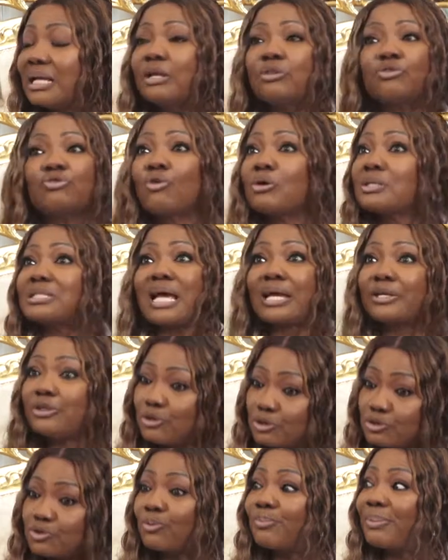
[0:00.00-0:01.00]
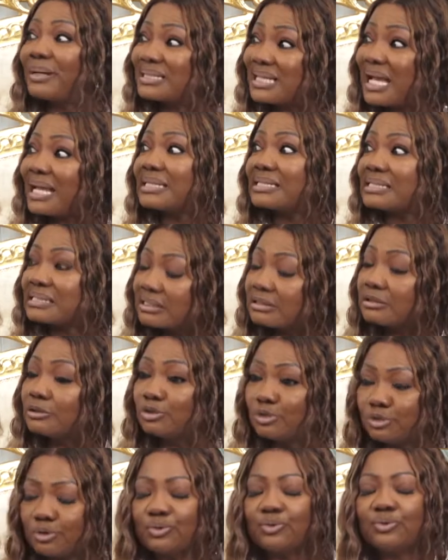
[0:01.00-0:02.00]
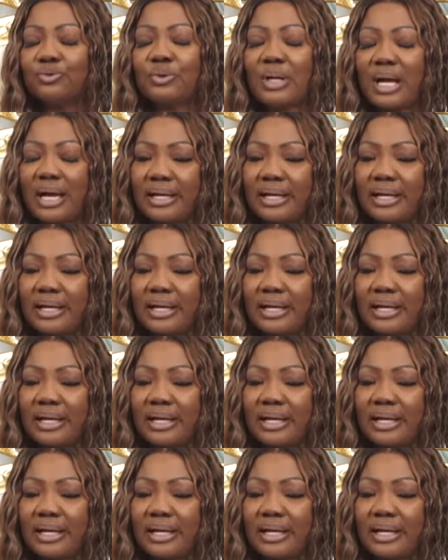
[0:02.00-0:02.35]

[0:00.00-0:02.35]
not I used to, but I still do.